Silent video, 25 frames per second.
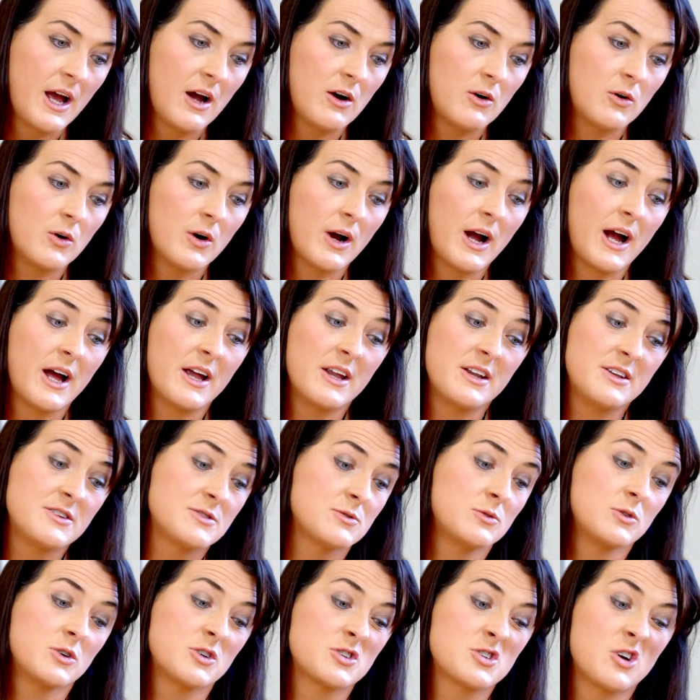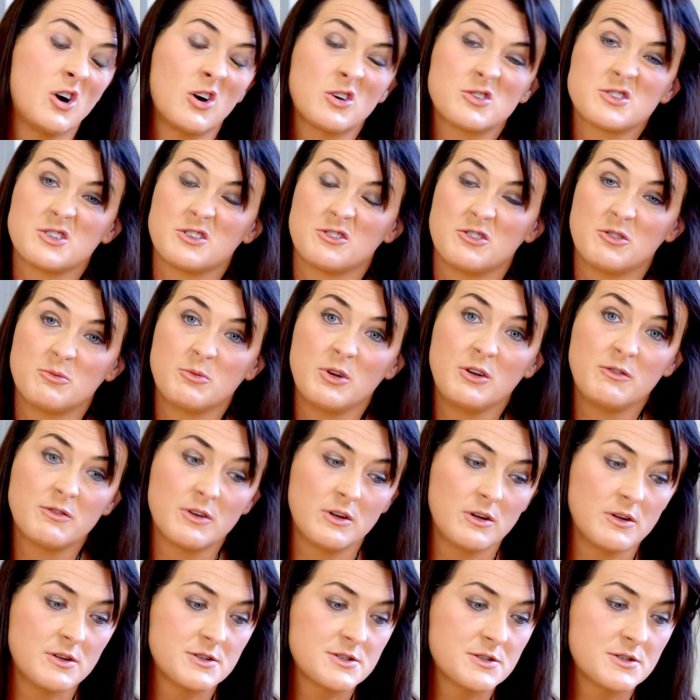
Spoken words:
or toxin removal.